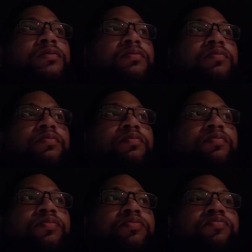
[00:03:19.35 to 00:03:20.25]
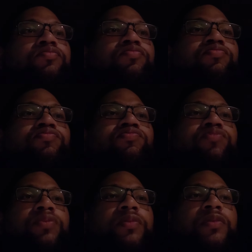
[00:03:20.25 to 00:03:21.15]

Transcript: No one is speaking in this clip.